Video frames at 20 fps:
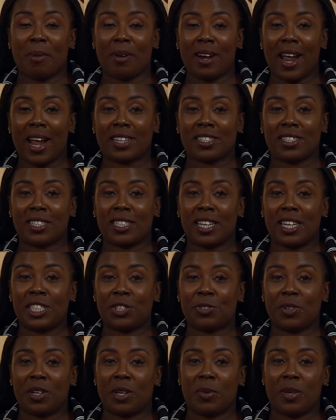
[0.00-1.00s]

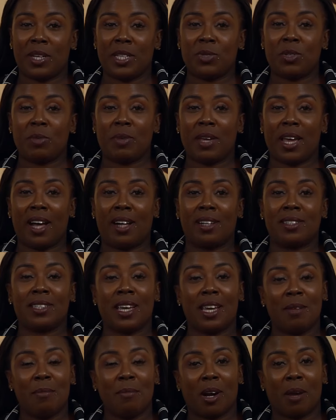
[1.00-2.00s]
Exercise Tradewinds will be held
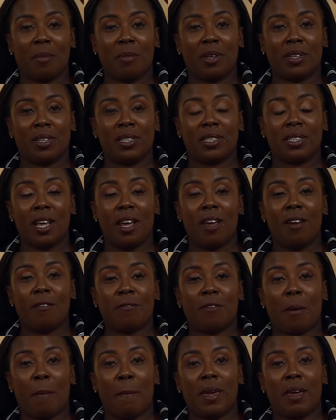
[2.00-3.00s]
in Barbados
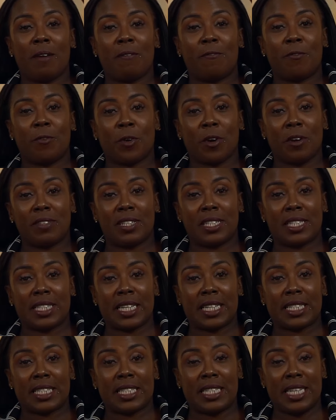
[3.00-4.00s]
from May 4th to
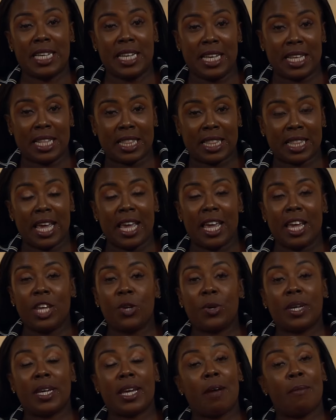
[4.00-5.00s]
16th.
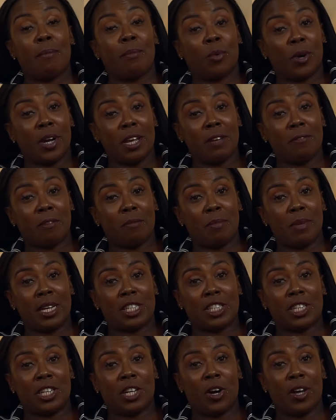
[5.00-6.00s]
You can get more
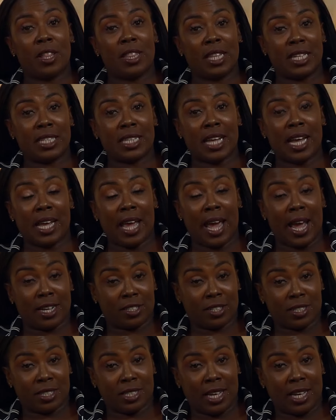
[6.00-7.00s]
information on this
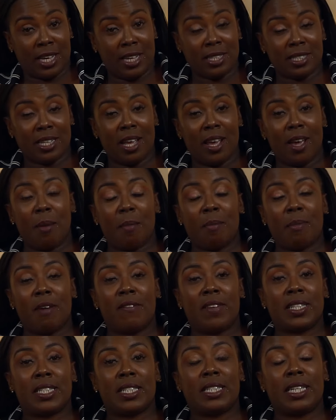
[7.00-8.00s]
exercise by
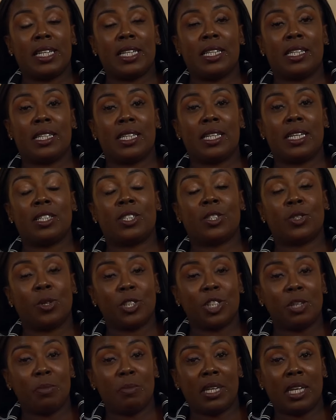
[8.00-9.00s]
visiting the
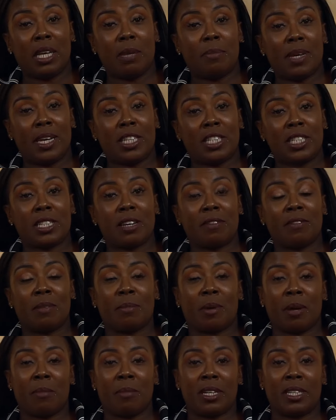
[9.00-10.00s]
social media pages of the
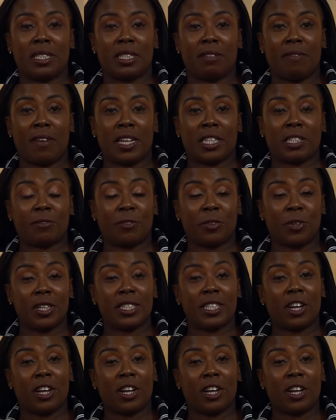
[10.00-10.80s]
Barbados Defense Force.